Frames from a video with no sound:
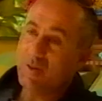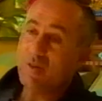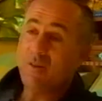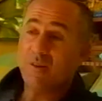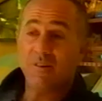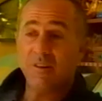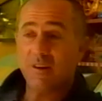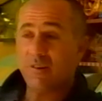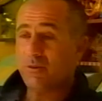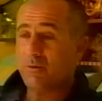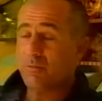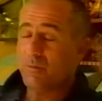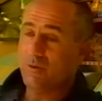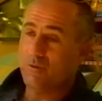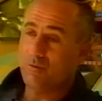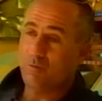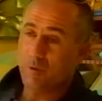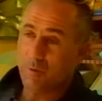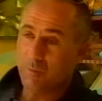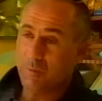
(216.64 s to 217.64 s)
the detriment
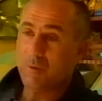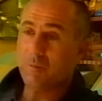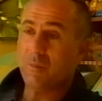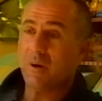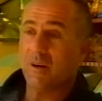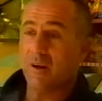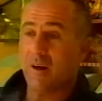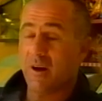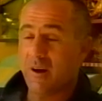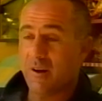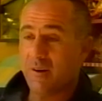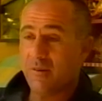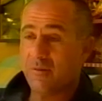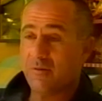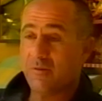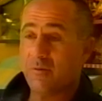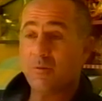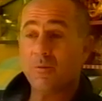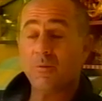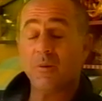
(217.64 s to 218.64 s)
of women in my life,
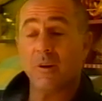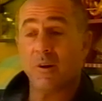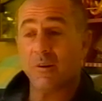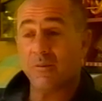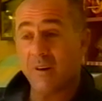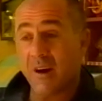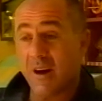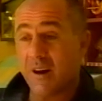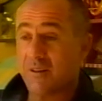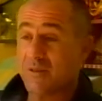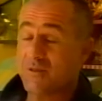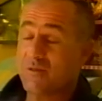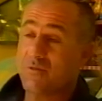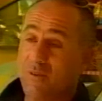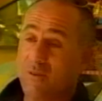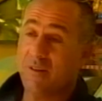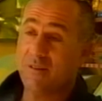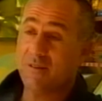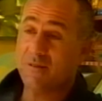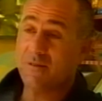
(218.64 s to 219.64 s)
a lot of artist
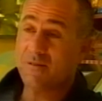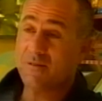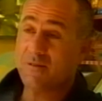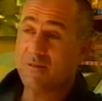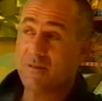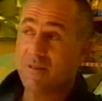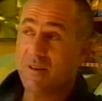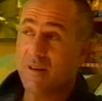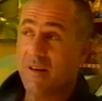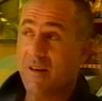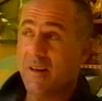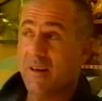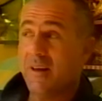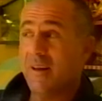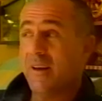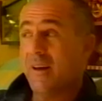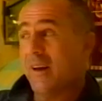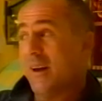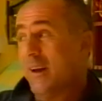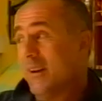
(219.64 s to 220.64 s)
friends.
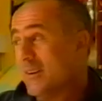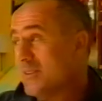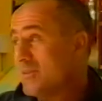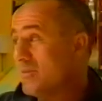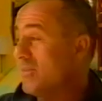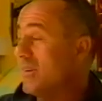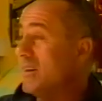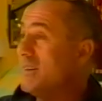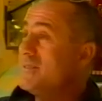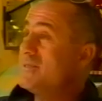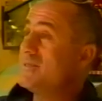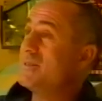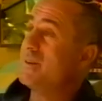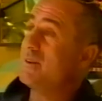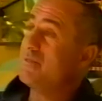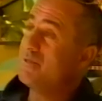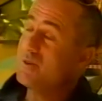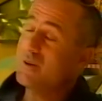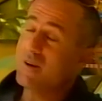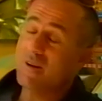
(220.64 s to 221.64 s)
And let's face it,
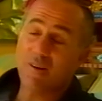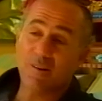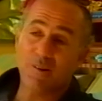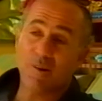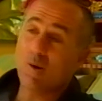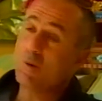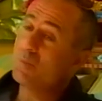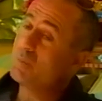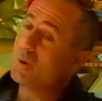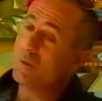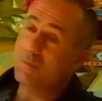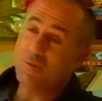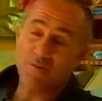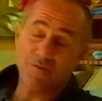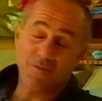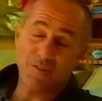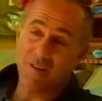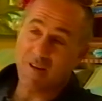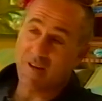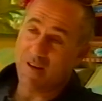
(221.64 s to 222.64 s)
I've created a lot of problems
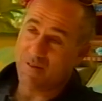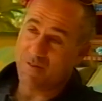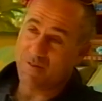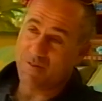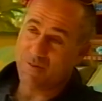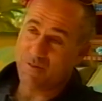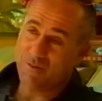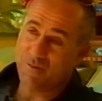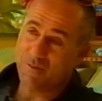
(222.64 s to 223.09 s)
for the council.